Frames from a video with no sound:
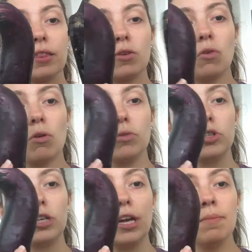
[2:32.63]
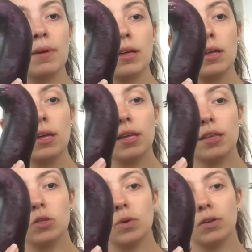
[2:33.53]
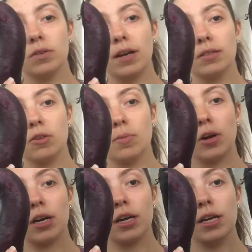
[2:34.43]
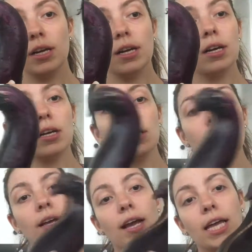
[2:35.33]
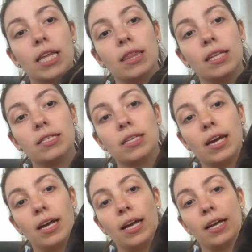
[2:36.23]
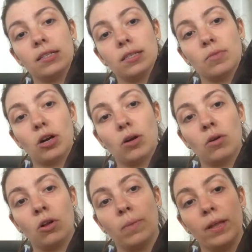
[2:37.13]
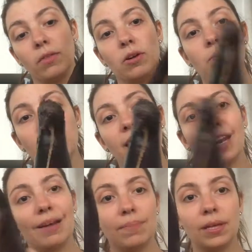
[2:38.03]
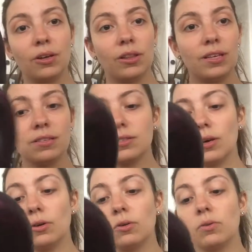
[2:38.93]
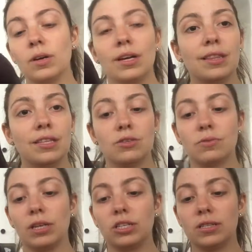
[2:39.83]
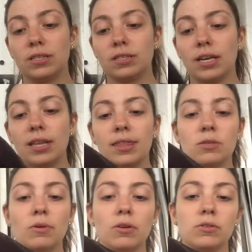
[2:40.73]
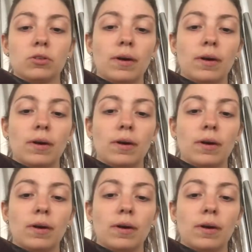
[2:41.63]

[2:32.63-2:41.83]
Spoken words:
the normal shape. This one also has a little mark here. And then this guy has the mark going all the way through. But again, I peel this, so this is really just the skin. This one also